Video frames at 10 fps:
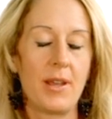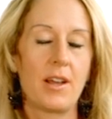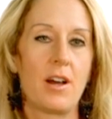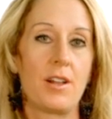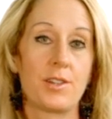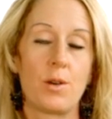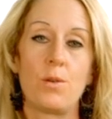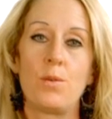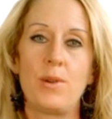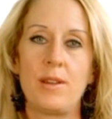be called
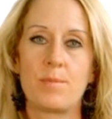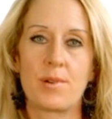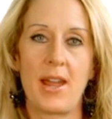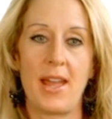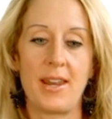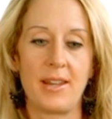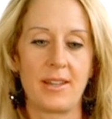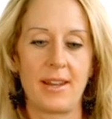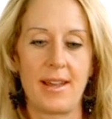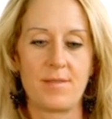whole wheat bread and
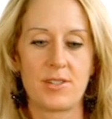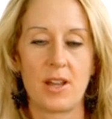could have